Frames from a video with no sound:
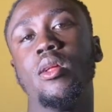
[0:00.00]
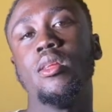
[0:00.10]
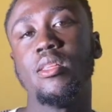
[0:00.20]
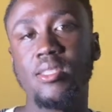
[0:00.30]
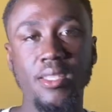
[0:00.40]

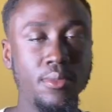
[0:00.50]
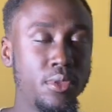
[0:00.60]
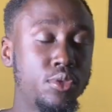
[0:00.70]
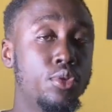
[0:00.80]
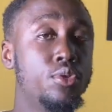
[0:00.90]
The team
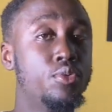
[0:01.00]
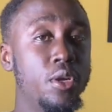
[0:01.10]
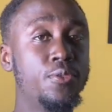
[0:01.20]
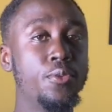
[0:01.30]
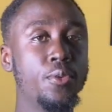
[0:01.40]
is so
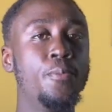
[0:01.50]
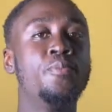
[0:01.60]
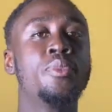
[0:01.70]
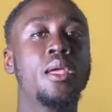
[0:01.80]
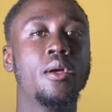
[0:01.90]
grateful.
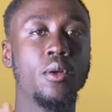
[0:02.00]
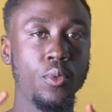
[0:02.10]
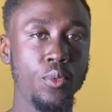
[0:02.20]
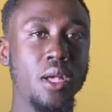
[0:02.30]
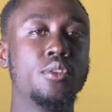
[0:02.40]

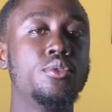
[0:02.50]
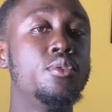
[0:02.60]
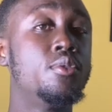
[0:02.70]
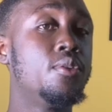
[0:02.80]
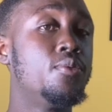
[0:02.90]
We are so
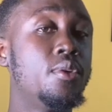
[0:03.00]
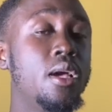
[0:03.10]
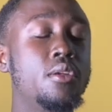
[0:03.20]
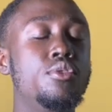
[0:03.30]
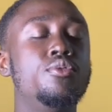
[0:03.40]
grateful
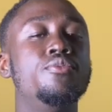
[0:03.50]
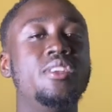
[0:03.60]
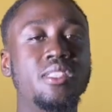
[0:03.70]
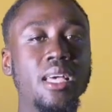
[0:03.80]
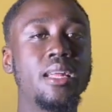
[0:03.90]
that you
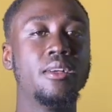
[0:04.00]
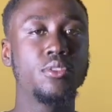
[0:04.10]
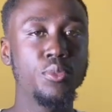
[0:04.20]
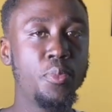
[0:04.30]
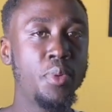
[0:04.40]
decided to
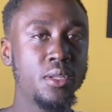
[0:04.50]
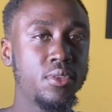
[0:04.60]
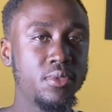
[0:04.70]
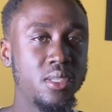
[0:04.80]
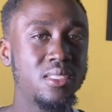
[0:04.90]
be part
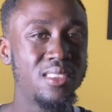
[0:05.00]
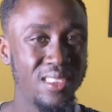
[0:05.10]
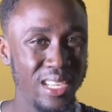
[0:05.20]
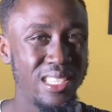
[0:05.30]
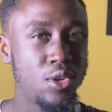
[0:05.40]
of this
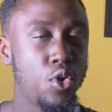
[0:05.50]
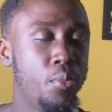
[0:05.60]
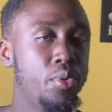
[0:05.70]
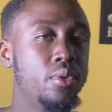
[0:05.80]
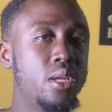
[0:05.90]
great
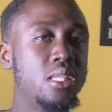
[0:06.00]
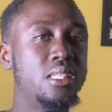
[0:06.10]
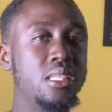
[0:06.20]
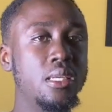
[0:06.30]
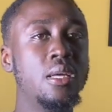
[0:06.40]

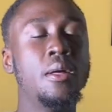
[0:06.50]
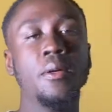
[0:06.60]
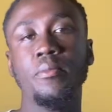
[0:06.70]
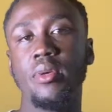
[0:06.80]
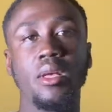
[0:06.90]
community.
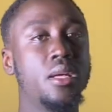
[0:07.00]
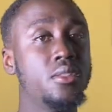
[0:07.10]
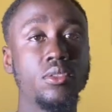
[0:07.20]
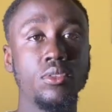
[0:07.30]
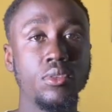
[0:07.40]
Minka
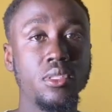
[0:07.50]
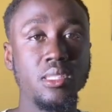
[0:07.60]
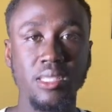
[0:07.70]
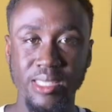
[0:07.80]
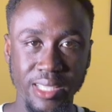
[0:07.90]
Studios
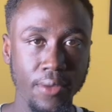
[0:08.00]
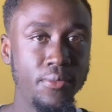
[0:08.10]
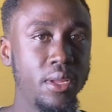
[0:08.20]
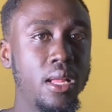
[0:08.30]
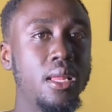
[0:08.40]
is
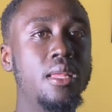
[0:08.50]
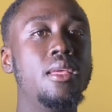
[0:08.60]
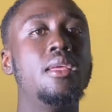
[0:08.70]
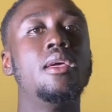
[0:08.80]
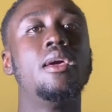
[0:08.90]
definitely
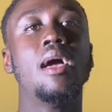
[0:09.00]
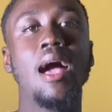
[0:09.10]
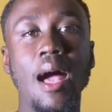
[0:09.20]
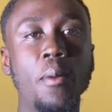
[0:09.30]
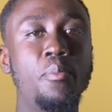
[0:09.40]

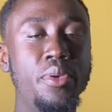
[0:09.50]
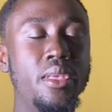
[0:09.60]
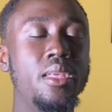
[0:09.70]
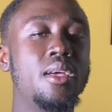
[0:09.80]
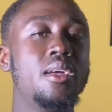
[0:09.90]

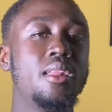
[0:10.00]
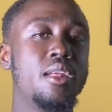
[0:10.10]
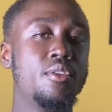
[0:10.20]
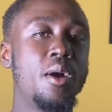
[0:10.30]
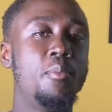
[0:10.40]
happy
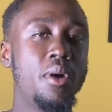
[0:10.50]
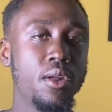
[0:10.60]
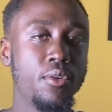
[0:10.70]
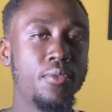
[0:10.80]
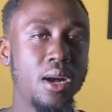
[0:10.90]
that you are part
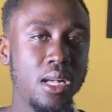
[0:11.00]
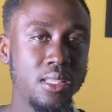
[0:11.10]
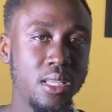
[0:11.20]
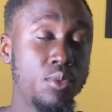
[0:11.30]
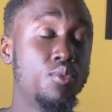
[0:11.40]
of us,
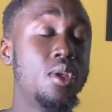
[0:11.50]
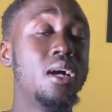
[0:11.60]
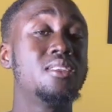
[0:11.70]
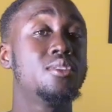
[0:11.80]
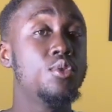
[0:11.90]
and we
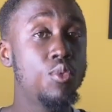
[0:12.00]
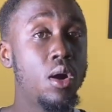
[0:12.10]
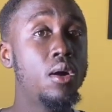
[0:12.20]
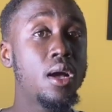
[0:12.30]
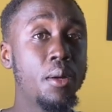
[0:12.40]
are still
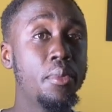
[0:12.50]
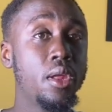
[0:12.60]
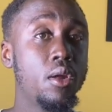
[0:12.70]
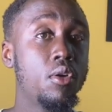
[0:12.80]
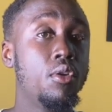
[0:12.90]
welcoming
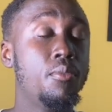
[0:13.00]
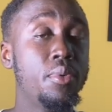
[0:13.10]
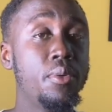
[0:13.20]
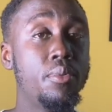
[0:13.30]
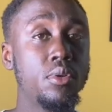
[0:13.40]
a lot of
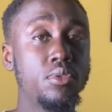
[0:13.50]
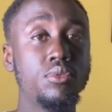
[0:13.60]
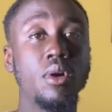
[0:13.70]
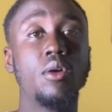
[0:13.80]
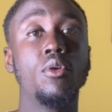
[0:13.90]
people
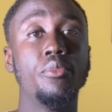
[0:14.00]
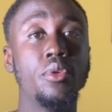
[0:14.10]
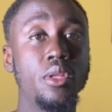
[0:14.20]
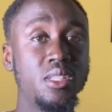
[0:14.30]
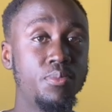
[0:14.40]
to our
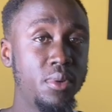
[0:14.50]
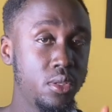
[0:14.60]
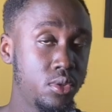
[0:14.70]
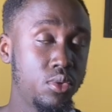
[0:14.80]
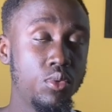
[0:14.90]
community.
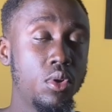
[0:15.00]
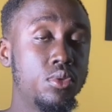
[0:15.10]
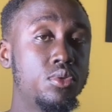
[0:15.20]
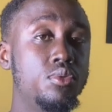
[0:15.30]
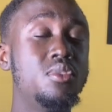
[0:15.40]
Please do all
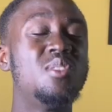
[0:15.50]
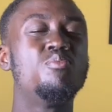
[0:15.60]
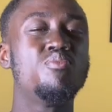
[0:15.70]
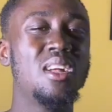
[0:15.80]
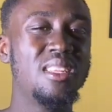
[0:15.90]
to
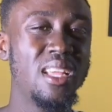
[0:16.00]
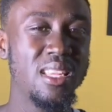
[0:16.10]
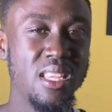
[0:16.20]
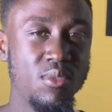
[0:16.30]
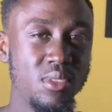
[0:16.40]
spread the
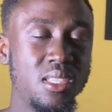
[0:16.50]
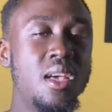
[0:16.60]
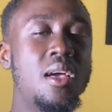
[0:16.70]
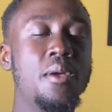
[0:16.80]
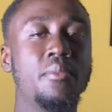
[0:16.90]
news.
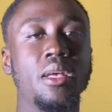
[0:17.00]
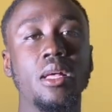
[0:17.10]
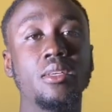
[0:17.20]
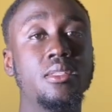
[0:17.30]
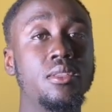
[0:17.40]

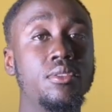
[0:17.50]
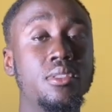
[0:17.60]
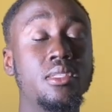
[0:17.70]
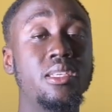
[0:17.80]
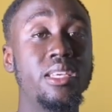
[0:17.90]
Minka Studios
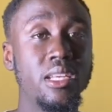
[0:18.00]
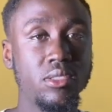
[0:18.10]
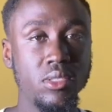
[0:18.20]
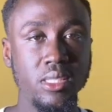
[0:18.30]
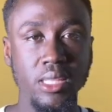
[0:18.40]
is here
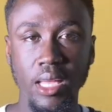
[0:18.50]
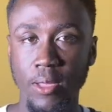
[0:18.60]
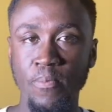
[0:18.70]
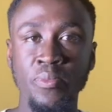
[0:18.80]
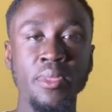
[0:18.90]
to stay,
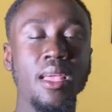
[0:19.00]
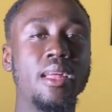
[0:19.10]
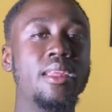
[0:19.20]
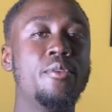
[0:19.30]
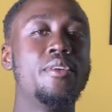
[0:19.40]

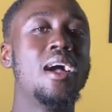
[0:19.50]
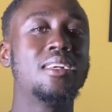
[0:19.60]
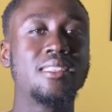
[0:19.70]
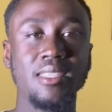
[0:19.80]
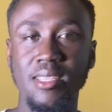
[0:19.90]
and the
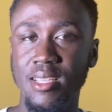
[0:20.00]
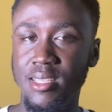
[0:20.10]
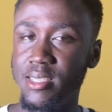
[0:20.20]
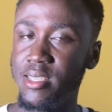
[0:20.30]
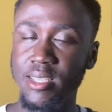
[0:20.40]
reaction
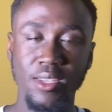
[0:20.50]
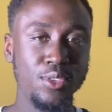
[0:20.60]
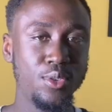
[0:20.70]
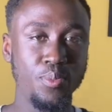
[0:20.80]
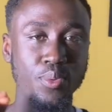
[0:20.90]
is here
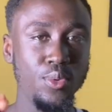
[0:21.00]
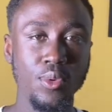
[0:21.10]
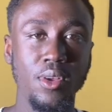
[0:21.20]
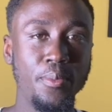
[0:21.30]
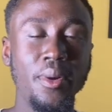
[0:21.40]
to
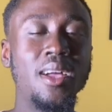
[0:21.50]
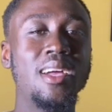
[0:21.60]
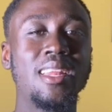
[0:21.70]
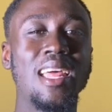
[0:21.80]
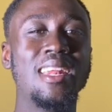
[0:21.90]
pull up
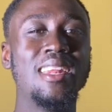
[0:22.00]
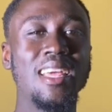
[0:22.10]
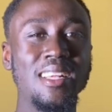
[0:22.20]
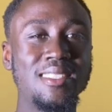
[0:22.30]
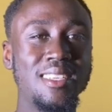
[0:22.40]
that
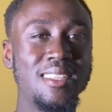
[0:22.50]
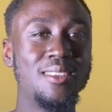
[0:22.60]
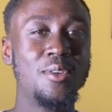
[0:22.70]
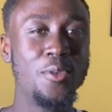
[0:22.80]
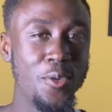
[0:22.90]

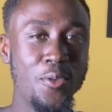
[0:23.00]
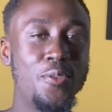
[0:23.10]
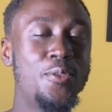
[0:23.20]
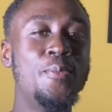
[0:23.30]
nation growth,